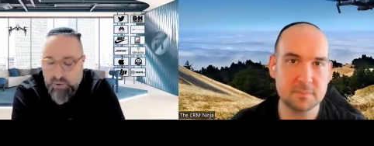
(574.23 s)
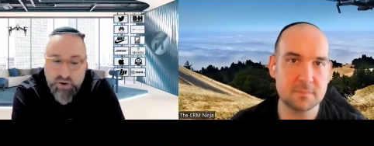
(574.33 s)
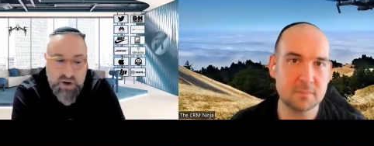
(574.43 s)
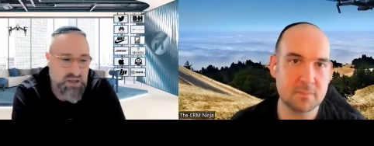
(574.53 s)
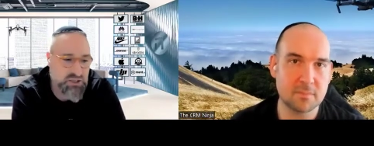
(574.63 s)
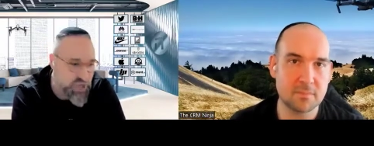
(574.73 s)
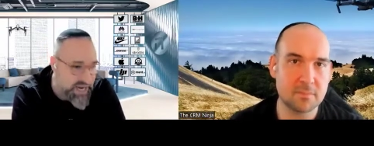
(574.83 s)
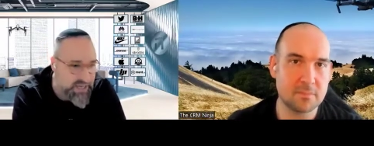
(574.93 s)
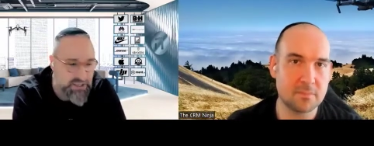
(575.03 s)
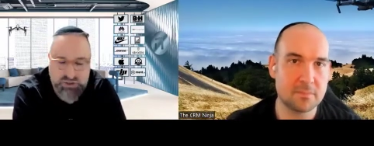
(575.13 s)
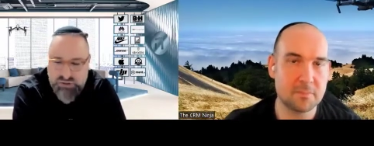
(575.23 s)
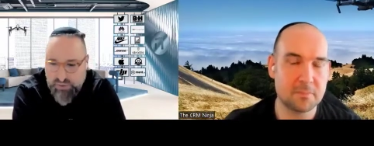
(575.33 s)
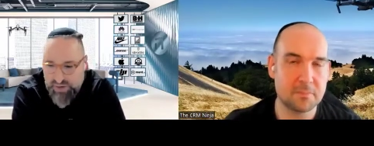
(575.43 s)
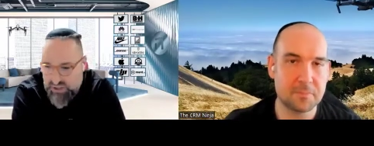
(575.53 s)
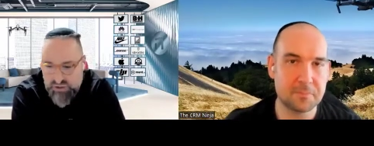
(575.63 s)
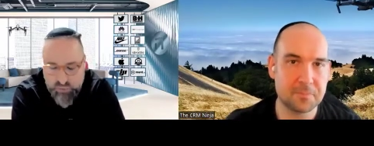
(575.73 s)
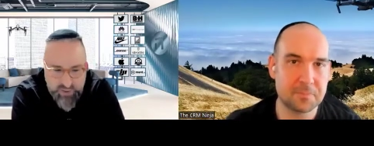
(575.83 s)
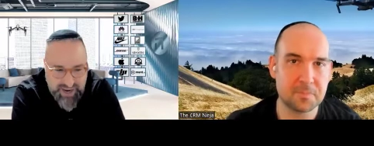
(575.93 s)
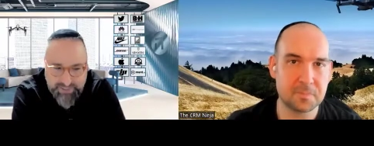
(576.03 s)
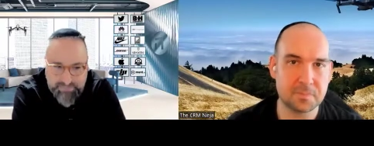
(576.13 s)
Speaker 1: or change directions or
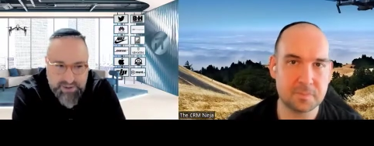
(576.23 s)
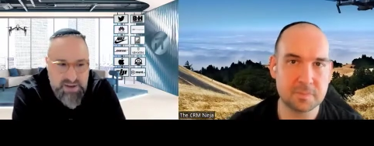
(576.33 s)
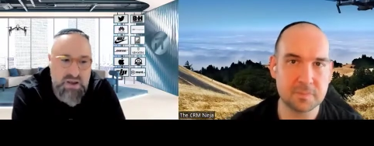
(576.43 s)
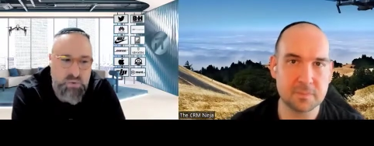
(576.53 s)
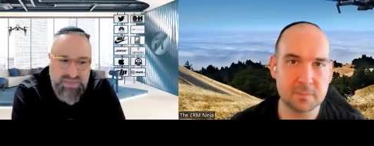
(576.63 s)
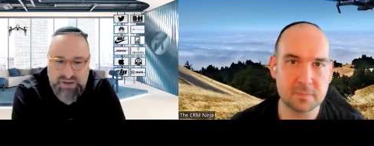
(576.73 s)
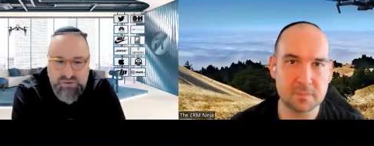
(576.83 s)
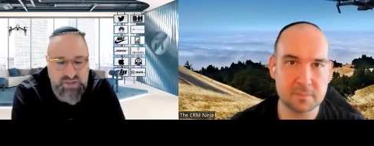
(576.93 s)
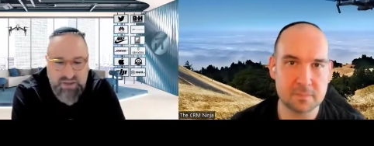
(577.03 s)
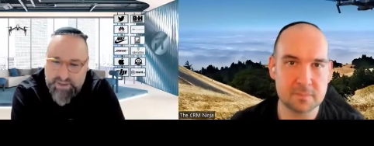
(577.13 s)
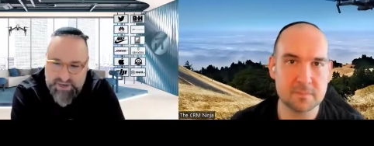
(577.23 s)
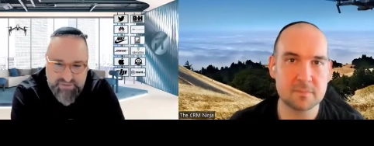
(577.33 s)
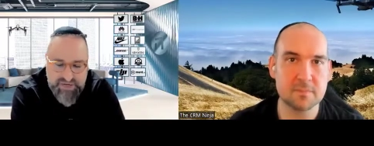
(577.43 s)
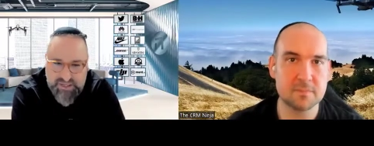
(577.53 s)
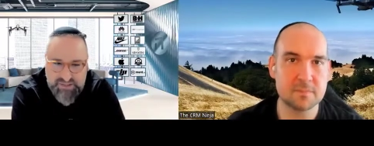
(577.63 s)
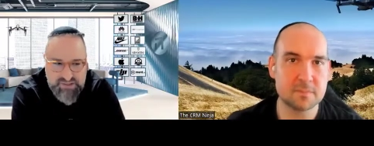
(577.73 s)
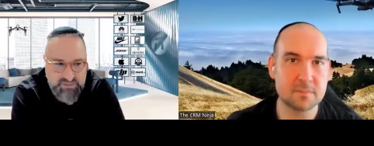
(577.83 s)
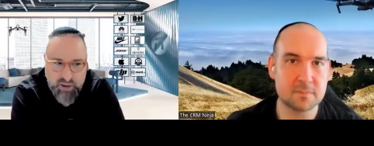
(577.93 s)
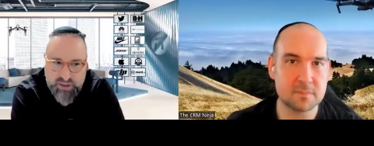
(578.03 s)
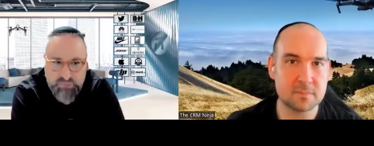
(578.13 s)
not. But without doing competitive analysis and
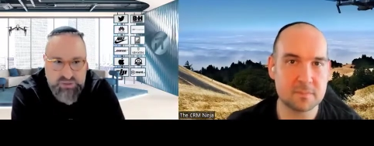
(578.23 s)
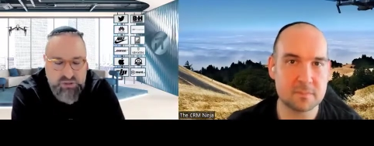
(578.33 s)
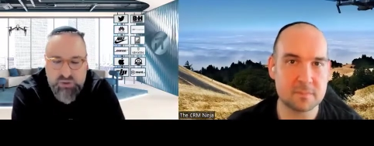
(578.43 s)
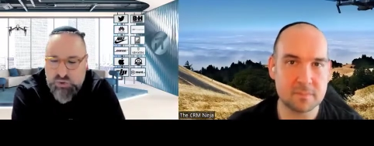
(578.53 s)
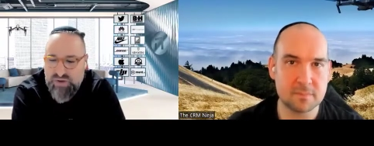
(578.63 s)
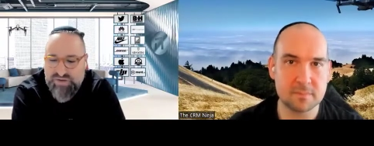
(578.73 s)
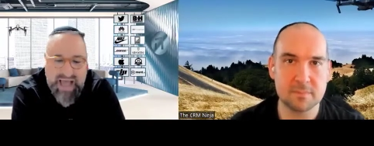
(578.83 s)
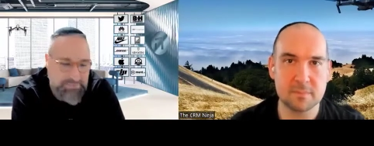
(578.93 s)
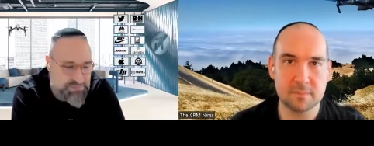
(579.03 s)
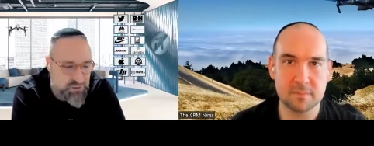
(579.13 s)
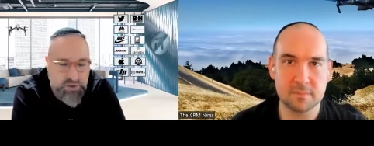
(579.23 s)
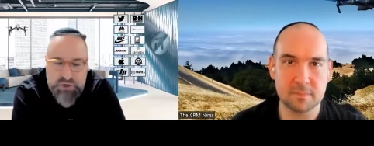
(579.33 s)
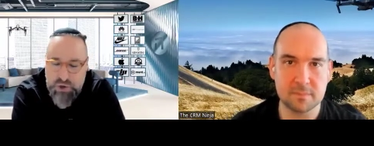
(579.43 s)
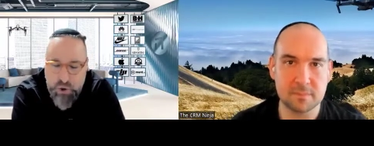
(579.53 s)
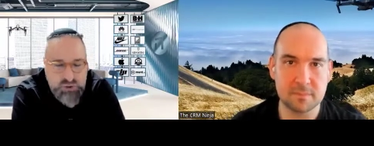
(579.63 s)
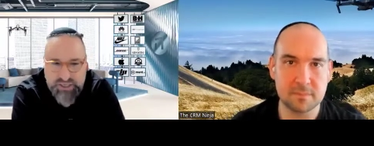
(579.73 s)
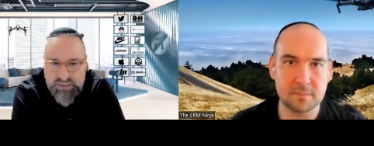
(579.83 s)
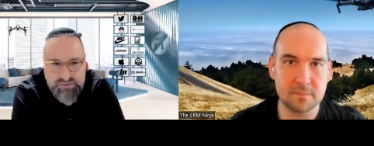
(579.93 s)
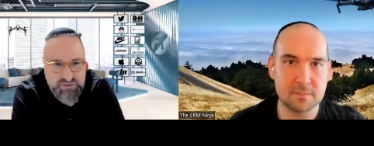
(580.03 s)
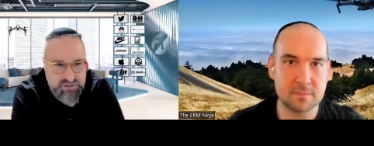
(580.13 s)
market research, you have absolutely no chance
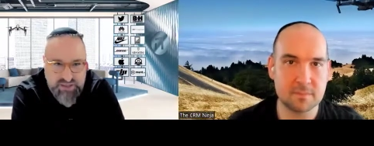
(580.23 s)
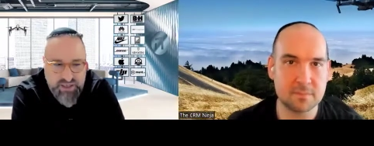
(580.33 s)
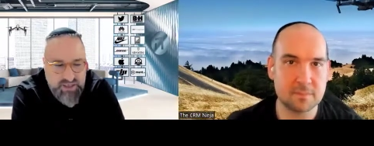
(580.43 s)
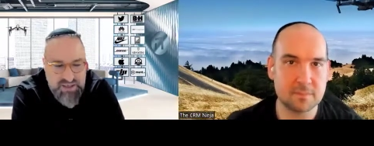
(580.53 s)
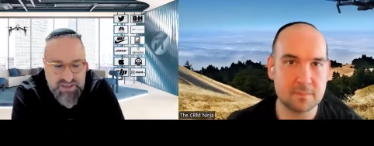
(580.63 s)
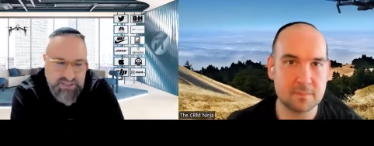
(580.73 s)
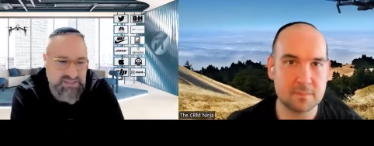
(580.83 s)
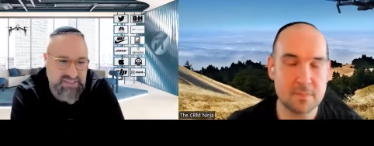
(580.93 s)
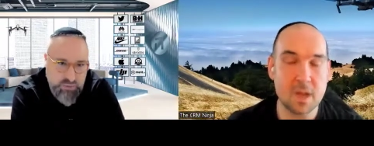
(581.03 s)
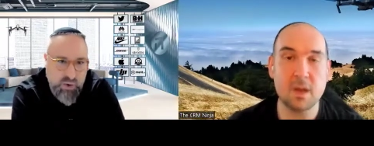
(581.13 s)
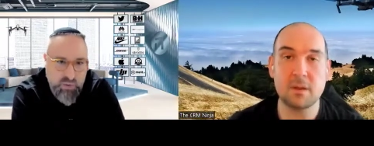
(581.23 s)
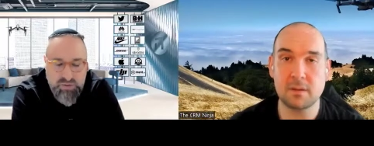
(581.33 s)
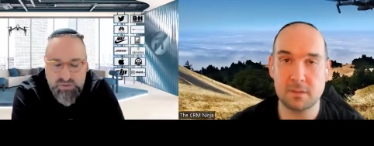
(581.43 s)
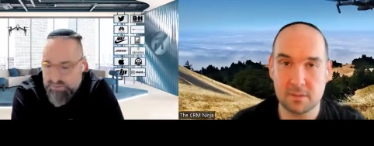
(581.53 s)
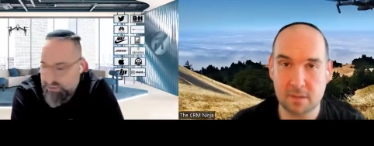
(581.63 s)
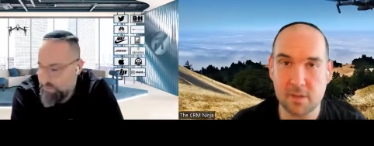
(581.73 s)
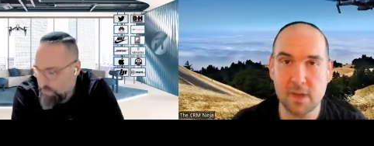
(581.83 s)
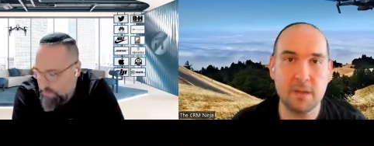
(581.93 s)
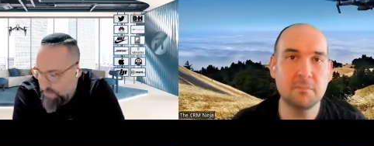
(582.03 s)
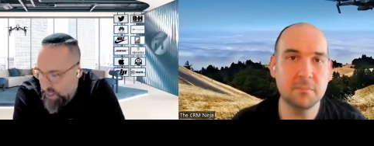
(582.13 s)
of
Speaker 2: succeeding, like zero.
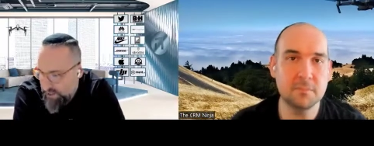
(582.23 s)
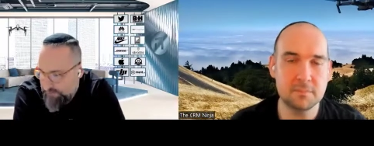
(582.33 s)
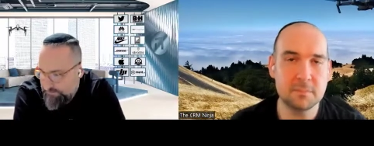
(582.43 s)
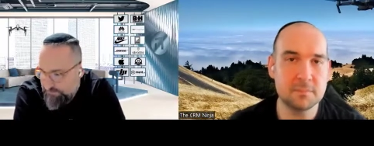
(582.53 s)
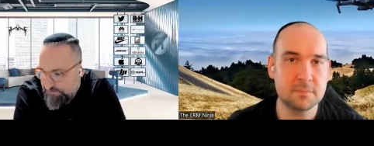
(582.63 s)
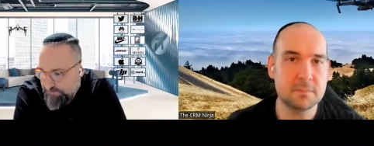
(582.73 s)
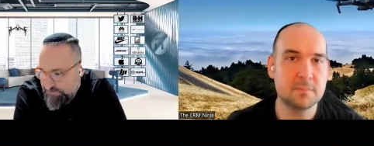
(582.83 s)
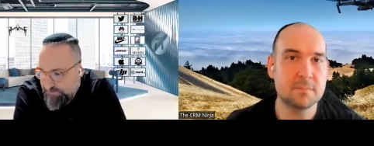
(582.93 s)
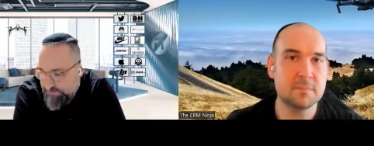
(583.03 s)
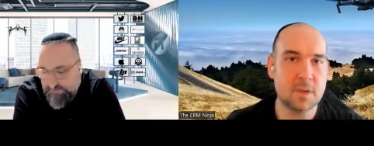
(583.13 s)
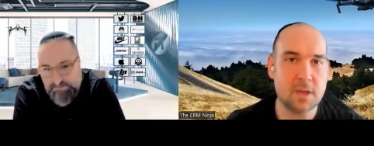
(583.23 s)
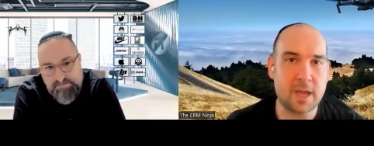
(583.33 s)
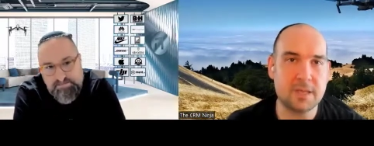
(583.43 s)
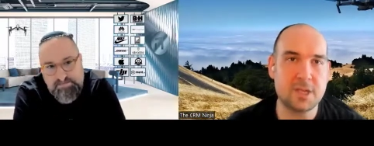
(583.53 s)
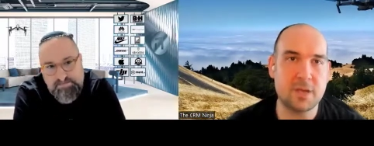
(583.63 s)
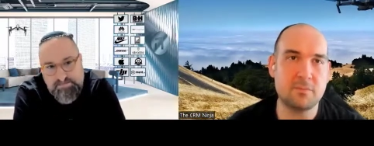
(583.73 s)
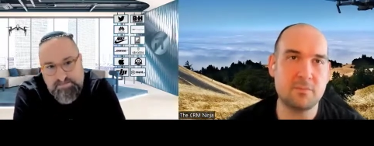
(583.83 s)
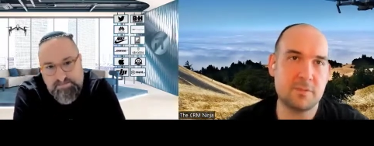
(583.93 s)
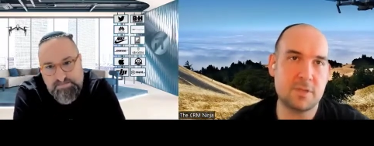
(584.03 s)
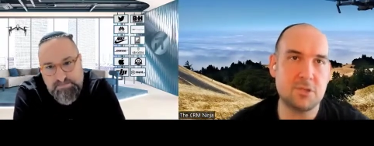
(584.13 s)
Okay. Okay, so
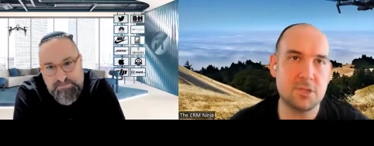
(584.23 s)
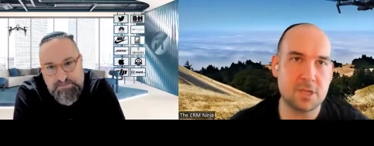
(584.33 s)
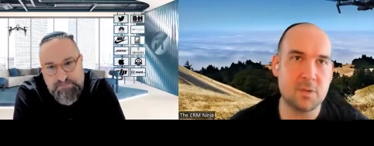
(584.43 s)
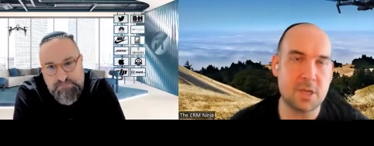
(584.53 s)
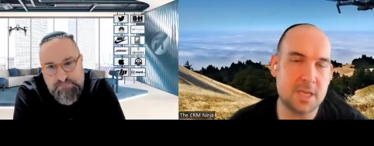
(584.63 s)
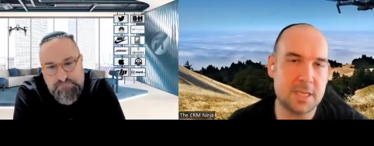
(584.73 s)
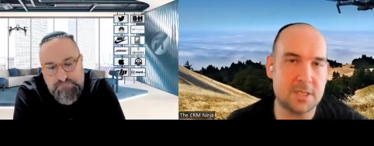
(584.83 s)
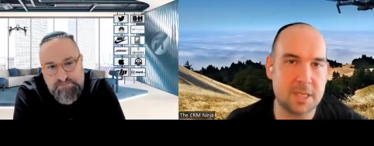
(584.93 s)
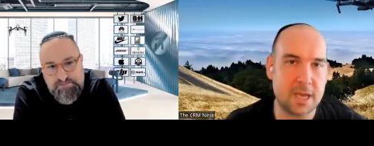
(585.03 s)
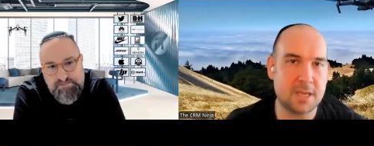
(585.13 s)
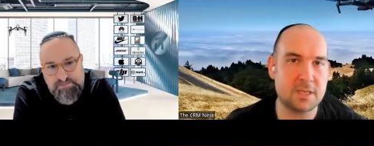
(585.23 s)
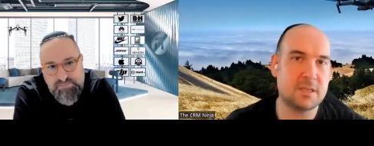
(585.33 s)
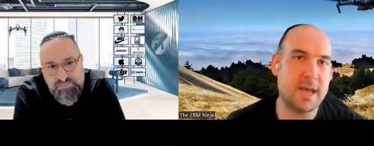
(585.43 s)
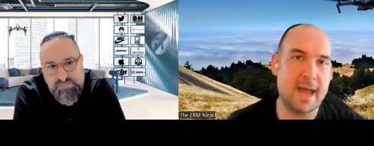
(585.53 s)
don't just stick with the idea stage.